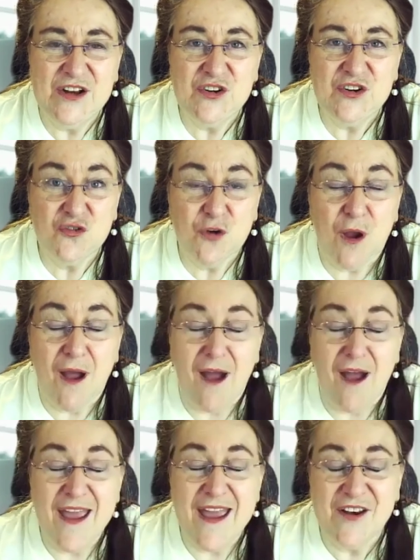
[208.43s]
to
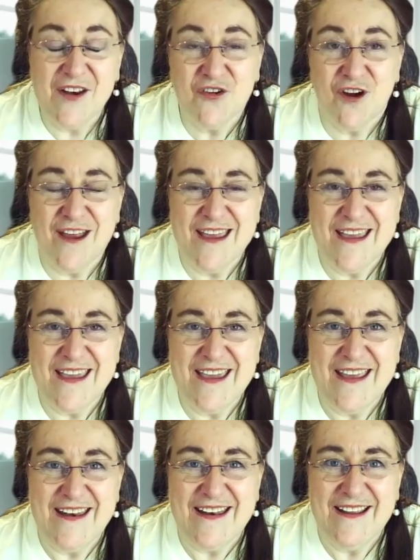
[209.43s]
try and try
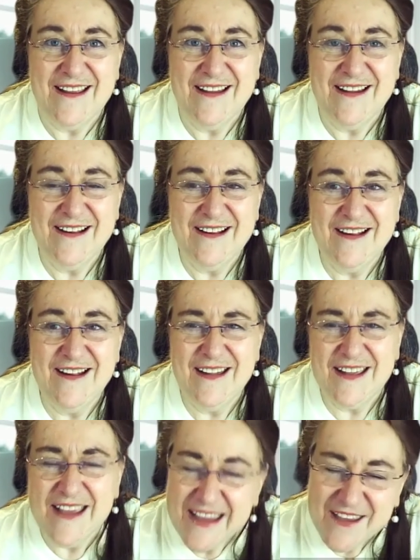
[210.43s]
again.
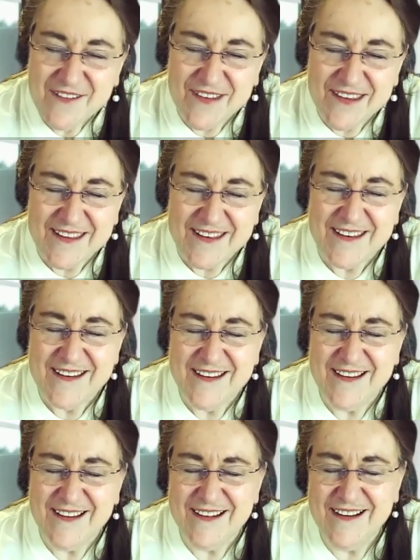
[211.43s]
Even
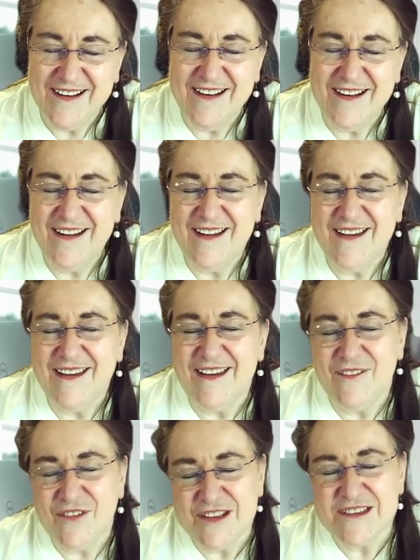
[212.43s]

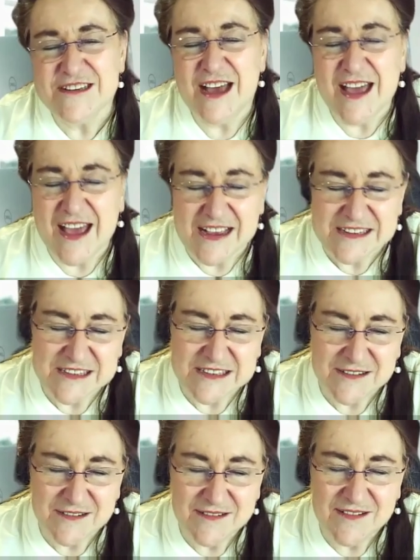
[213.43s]
if it's a
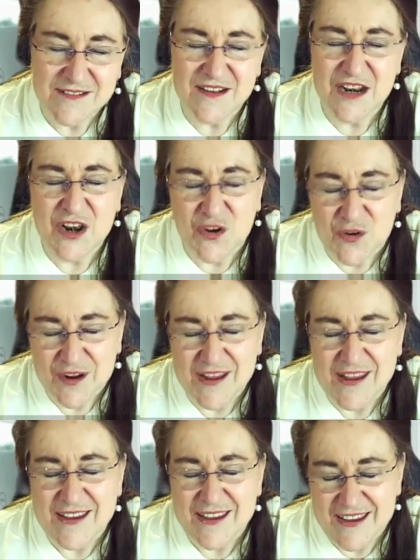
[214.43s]
hassle
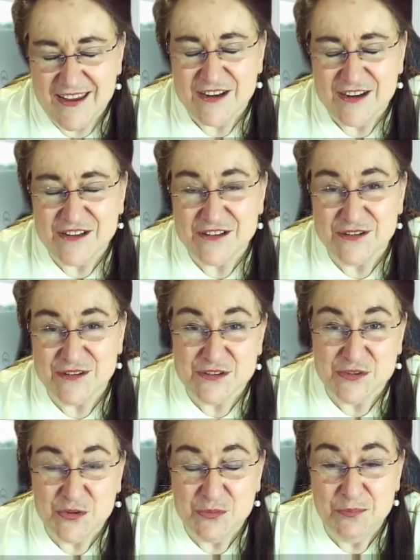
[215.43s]
logging into
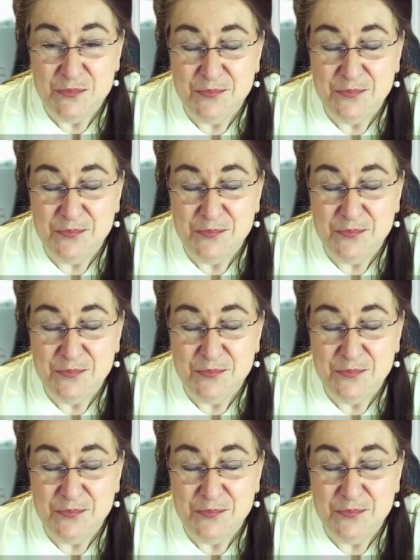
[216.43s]
Zoom,